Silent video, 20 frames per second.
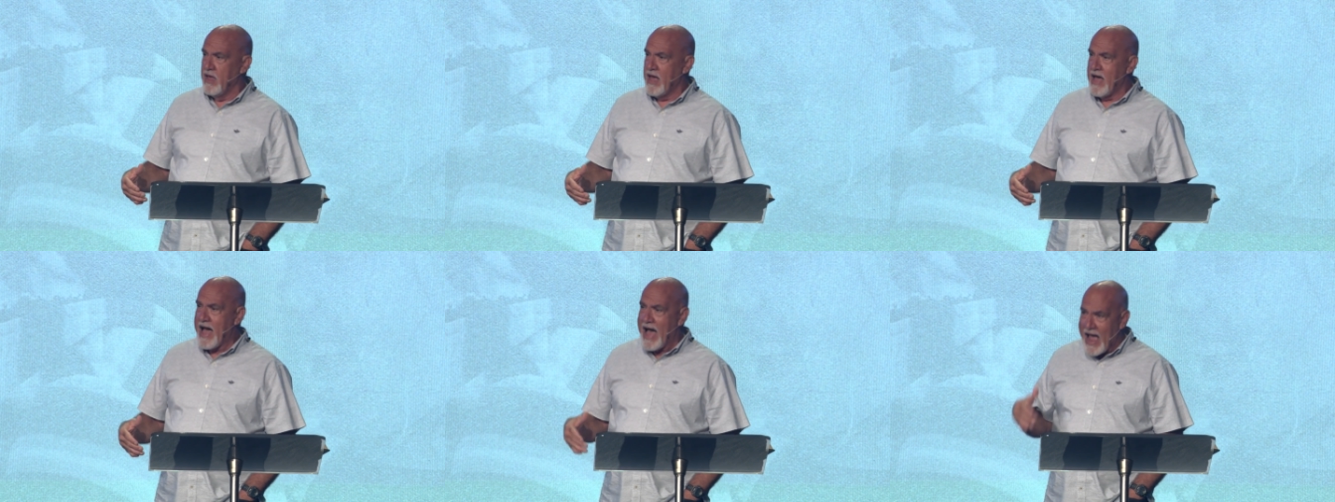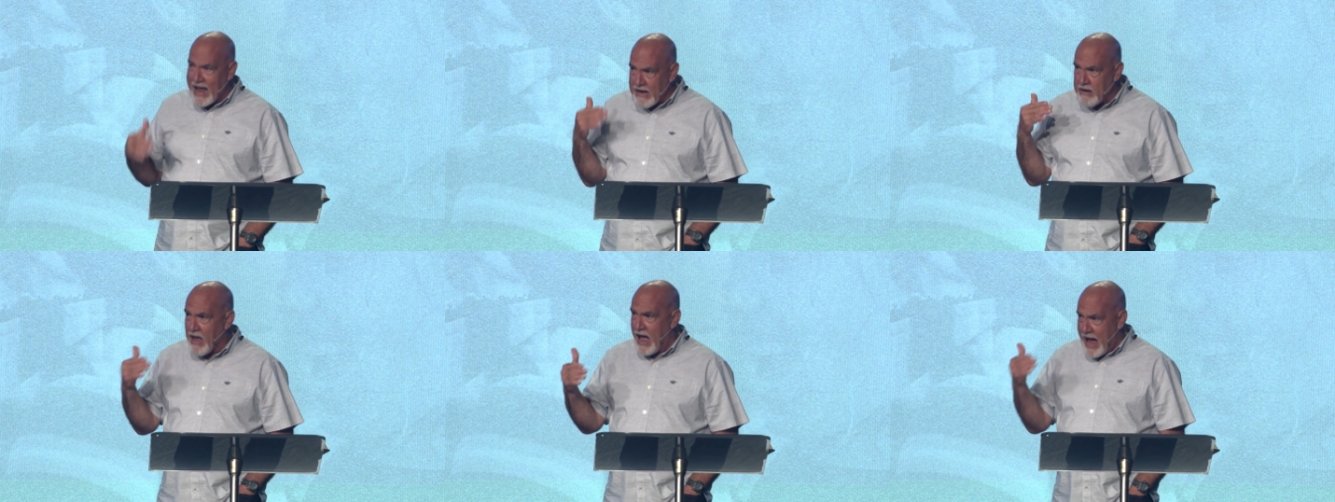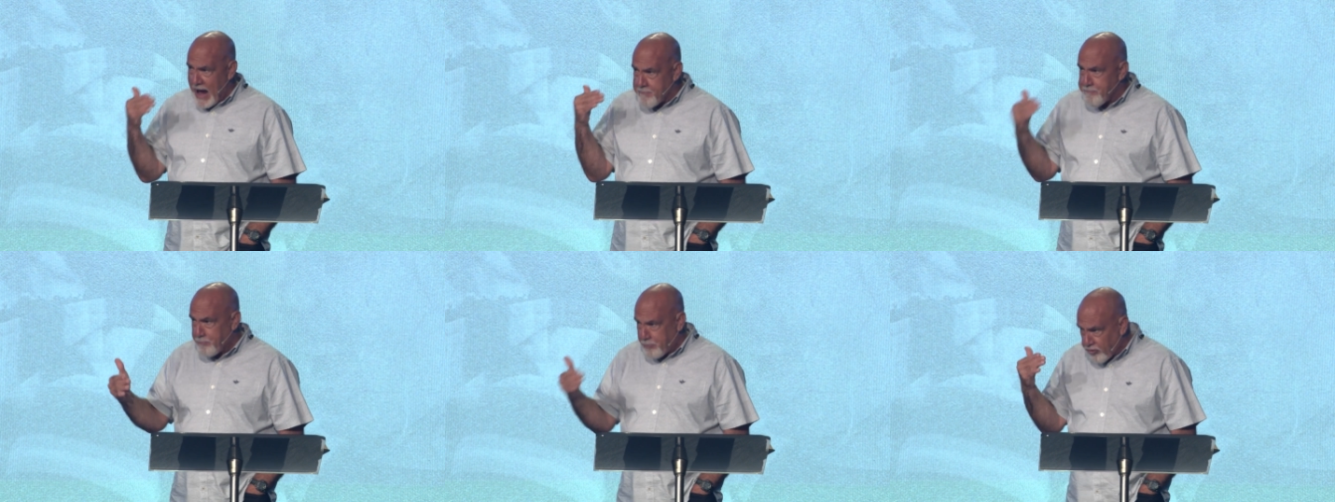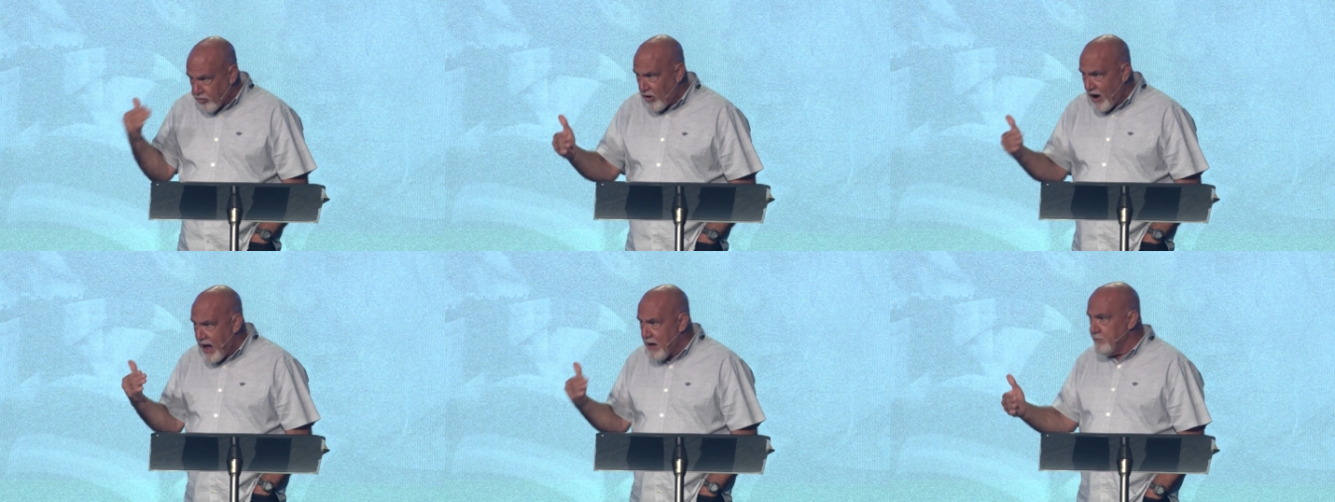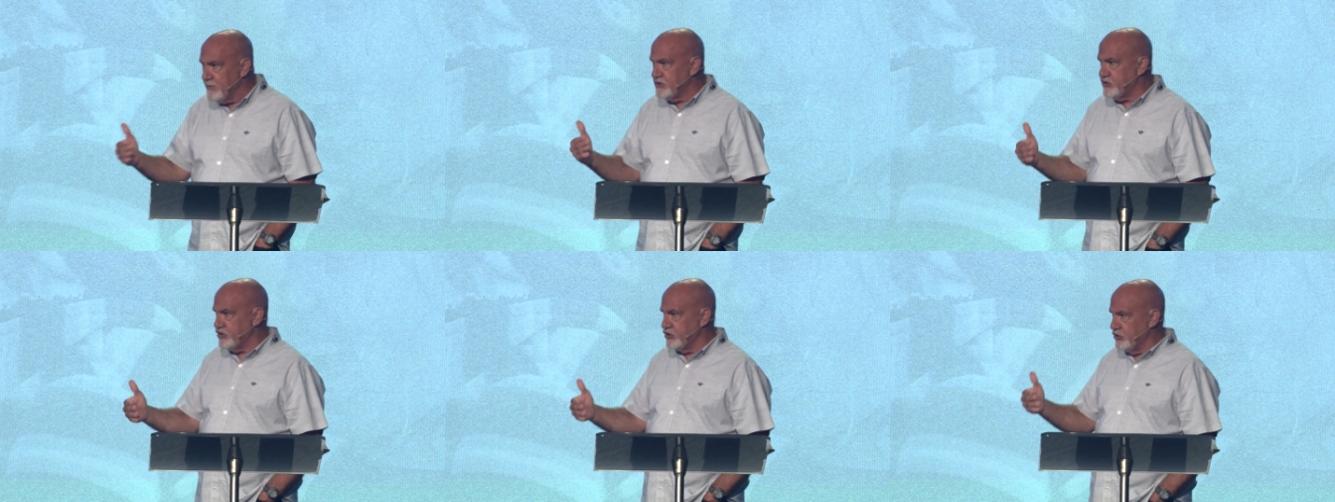I, I
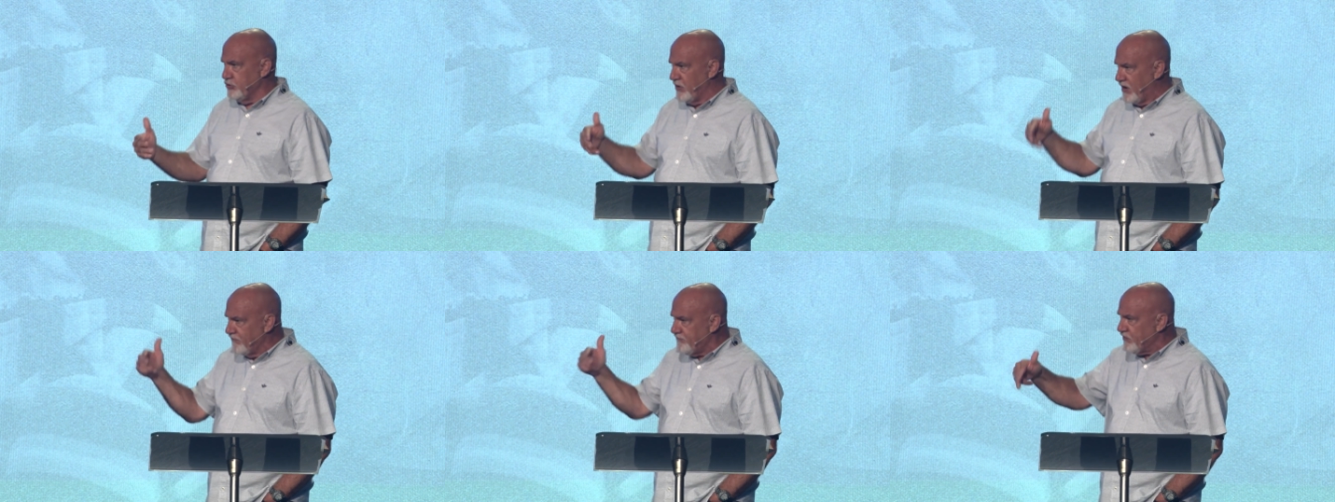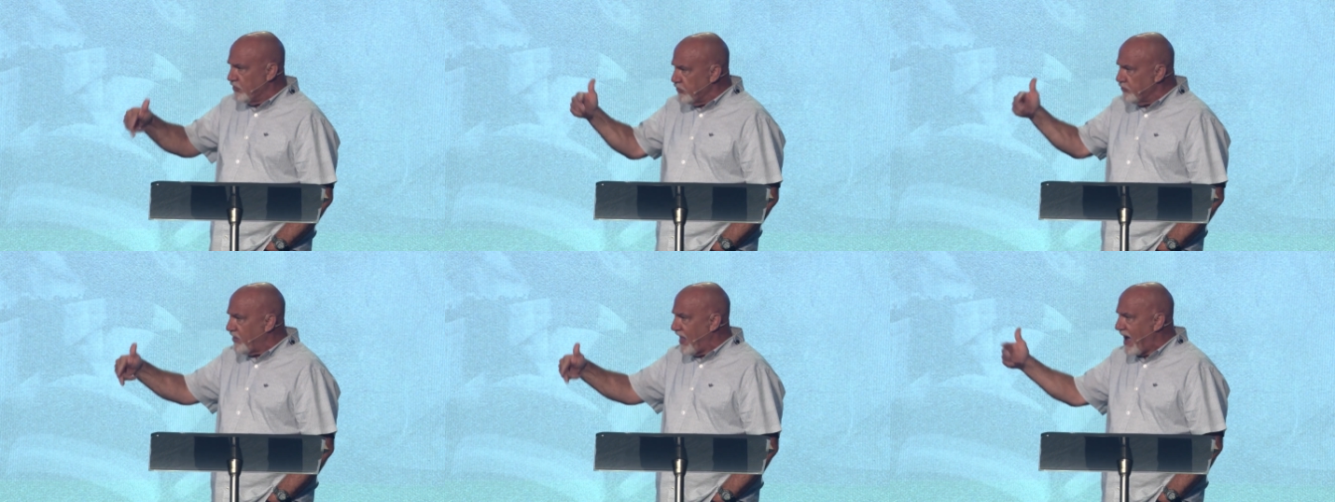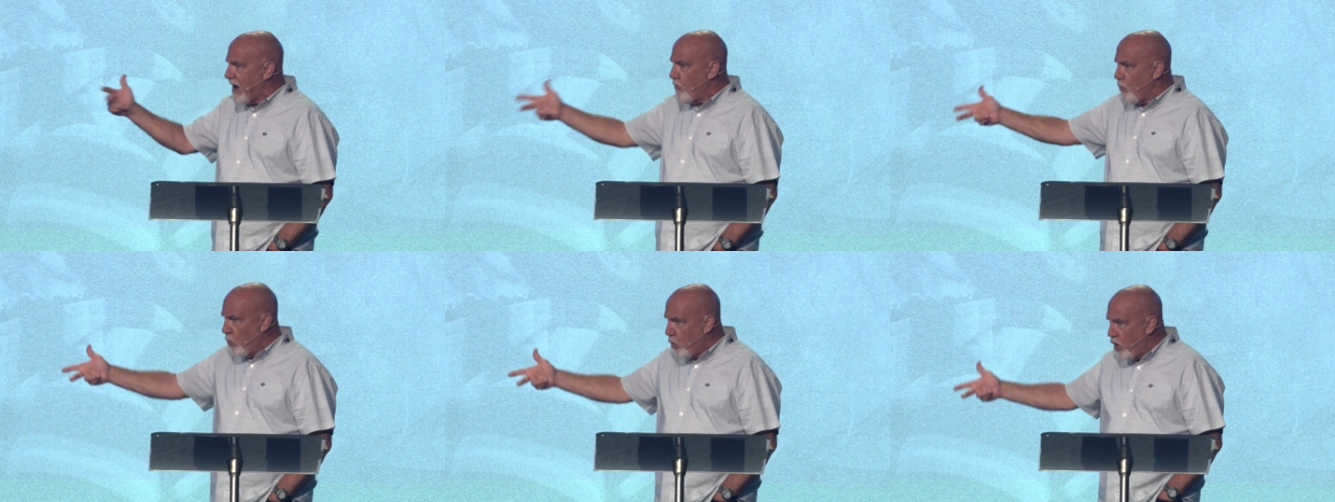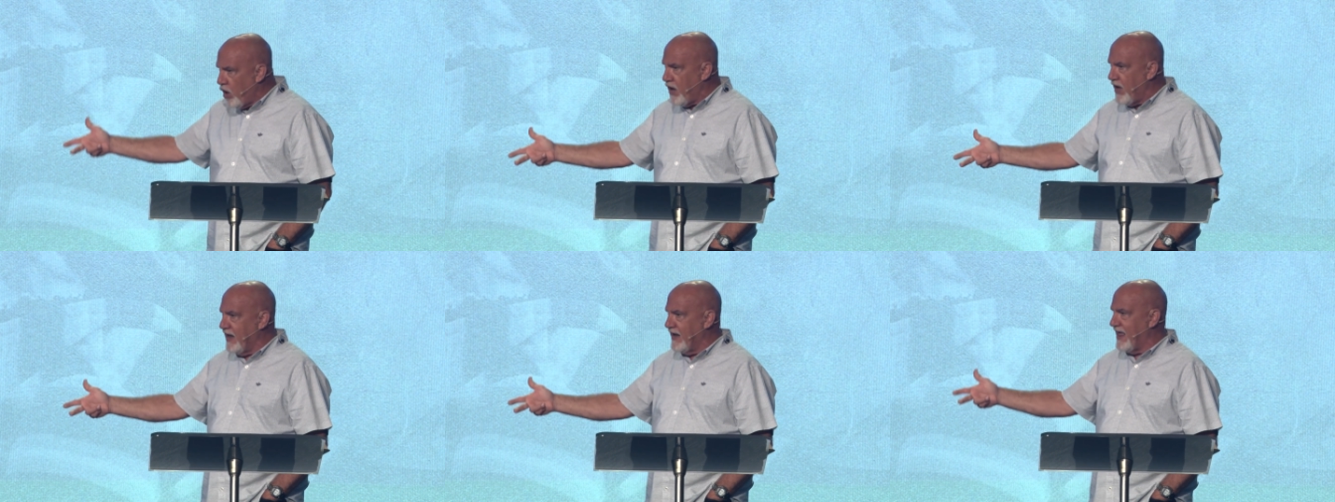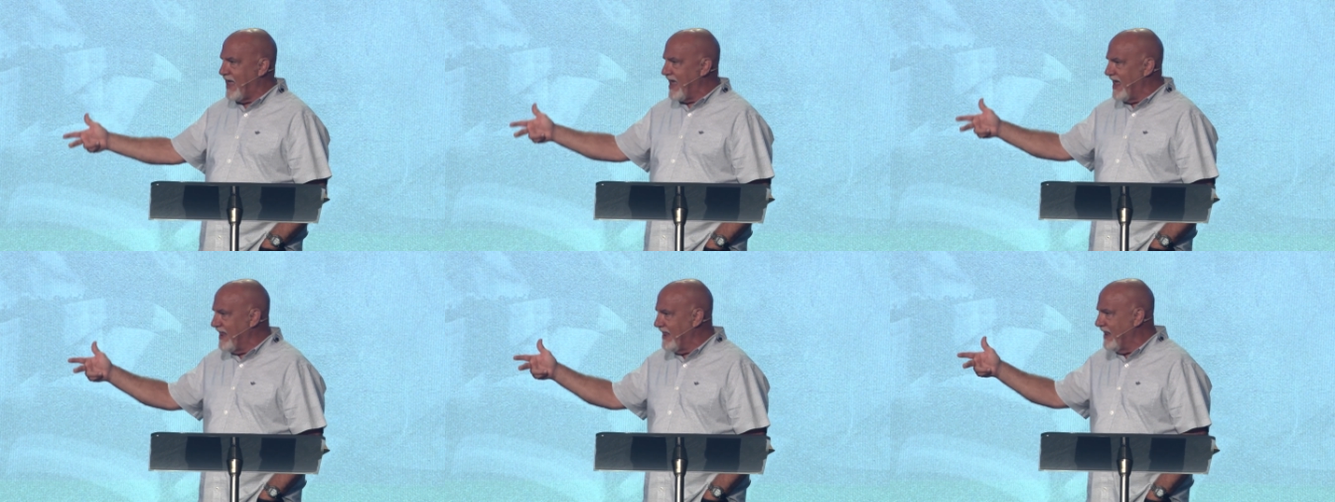promise you, if you're that one
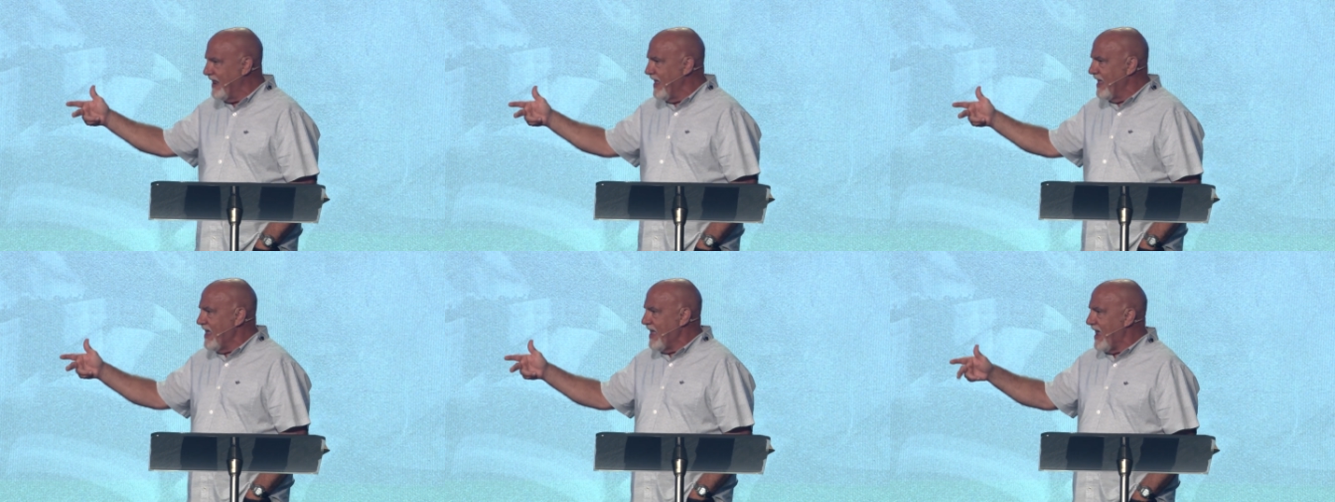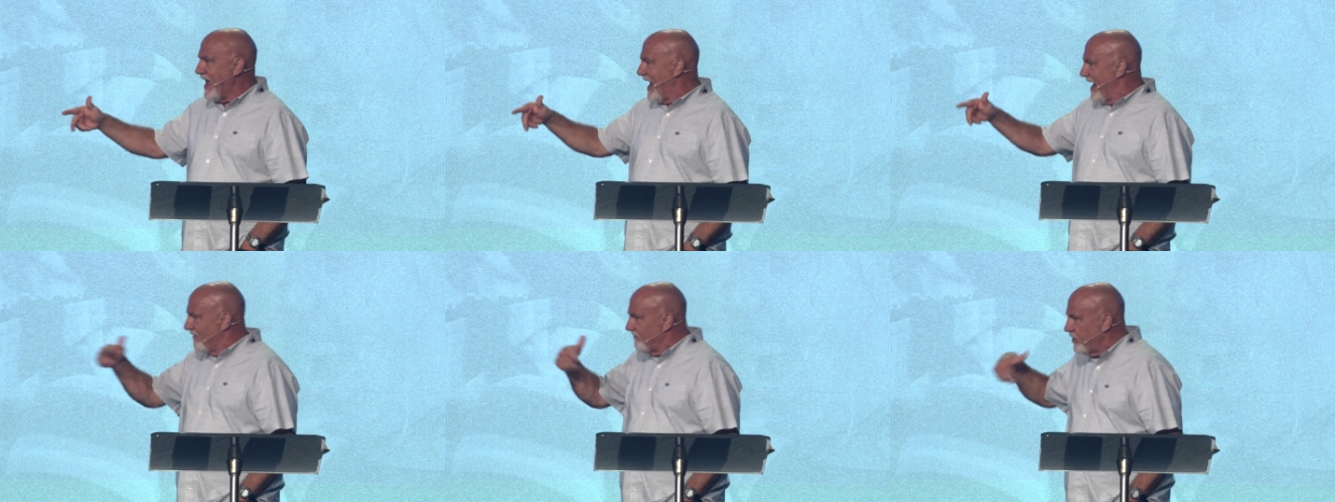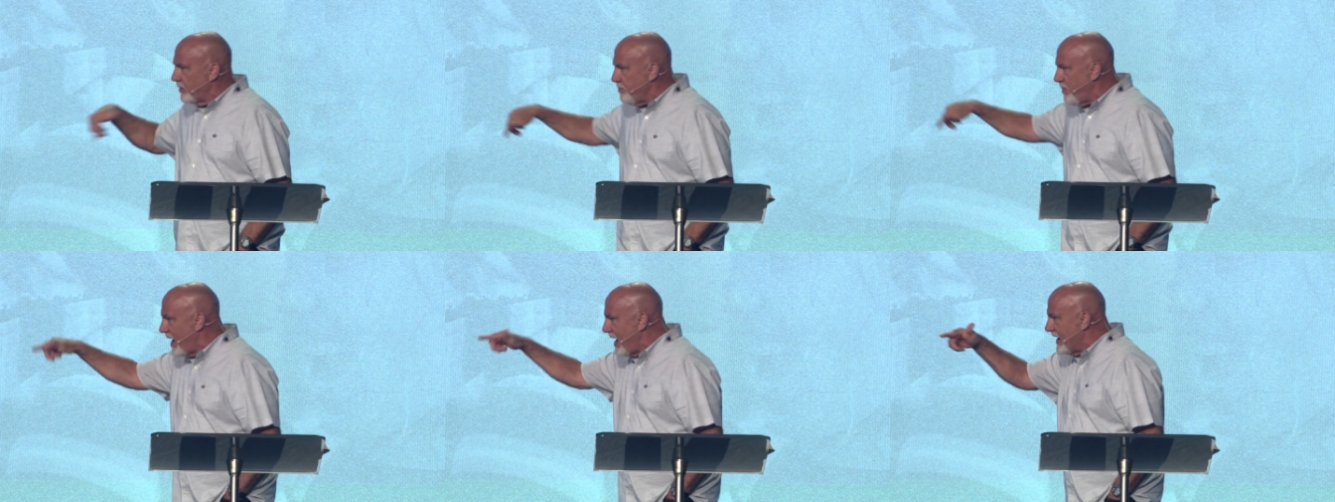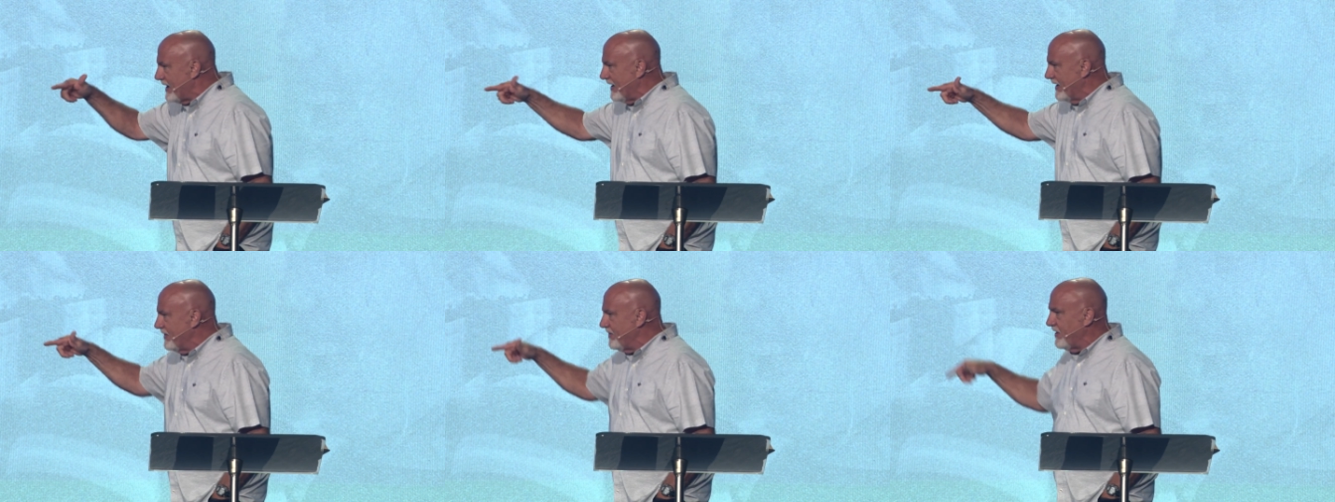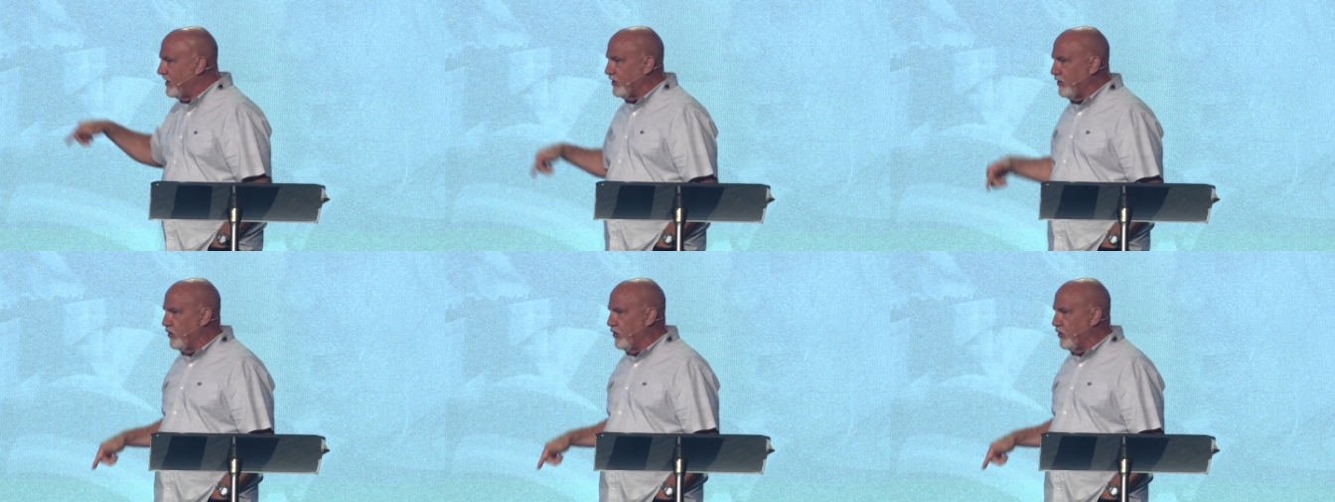and everybody in there